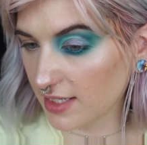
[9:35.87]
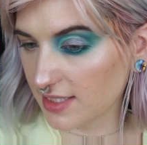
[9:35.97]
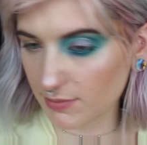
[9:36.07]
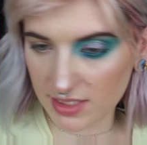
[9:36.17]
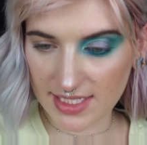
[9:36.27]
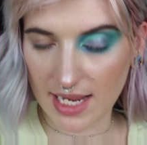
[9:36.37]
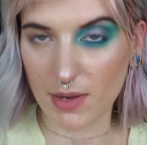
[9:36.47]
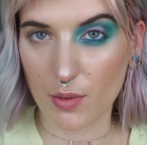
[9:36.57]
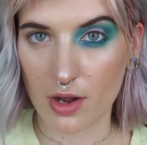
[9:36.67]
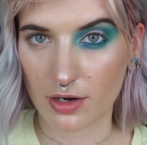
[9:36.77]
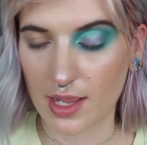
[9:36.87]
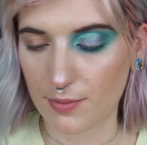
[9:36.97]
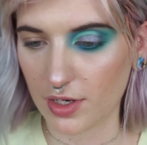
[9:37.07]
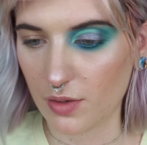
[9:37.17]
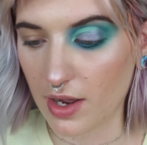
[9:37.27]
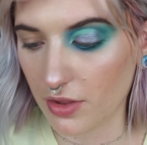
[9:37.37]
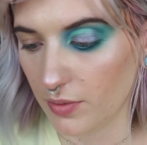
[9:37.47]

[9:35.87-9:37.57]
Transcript: They seem to stay in my waterline pretty well.